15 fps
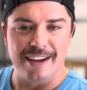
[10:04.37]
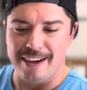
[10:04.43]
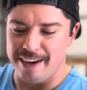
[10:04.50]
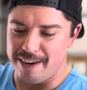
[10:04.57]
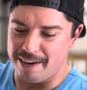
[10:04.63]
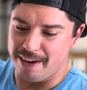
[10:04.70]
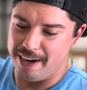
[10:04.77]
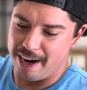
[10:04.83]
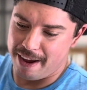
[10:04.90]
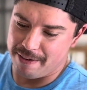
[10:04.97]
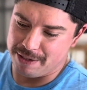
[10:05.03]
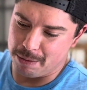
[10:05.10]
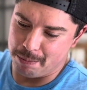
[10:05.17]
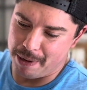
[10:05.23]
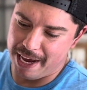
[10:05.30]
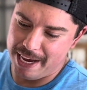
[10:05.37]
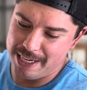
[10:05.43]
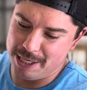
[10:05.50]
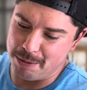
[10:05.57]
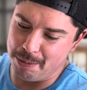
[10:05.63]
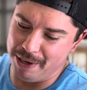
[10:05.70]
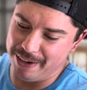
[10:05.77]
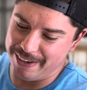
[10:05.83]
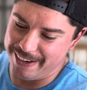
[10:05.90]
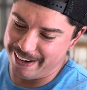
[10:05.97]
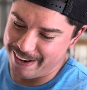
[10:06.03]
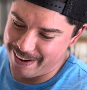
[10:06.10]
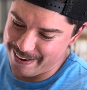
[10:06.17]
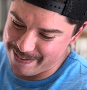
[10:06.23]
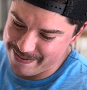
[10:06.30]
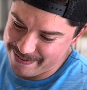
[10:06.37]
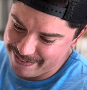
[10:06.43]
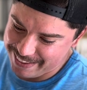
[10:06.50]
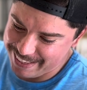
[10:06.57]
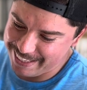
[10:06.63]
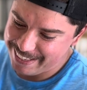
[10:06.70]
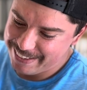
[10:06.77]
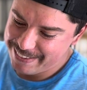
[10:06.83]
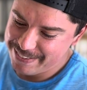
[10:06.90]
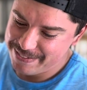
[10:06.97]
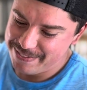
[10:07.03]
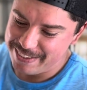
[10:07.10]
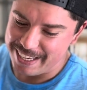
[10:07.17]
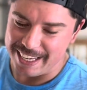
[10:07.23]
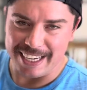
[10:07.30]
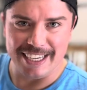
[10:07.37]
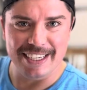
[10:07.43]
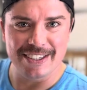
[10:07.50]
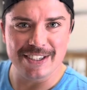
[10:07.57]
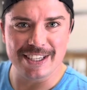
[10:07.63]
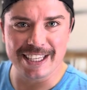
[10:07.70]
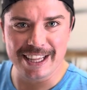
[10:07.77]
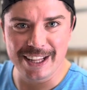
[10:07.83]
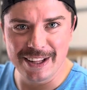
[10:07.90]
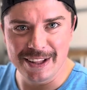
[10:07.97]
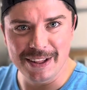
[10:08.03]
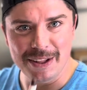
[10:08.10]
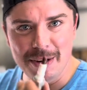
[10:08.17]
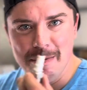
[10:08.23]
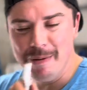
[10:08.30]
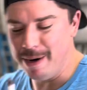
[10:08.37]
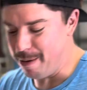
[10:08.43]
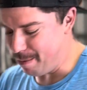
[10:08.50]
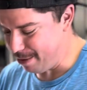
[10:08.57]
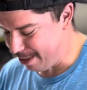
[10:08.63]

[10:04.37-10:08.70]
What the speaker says: You're gonna have some paste build up. and you just lube it up with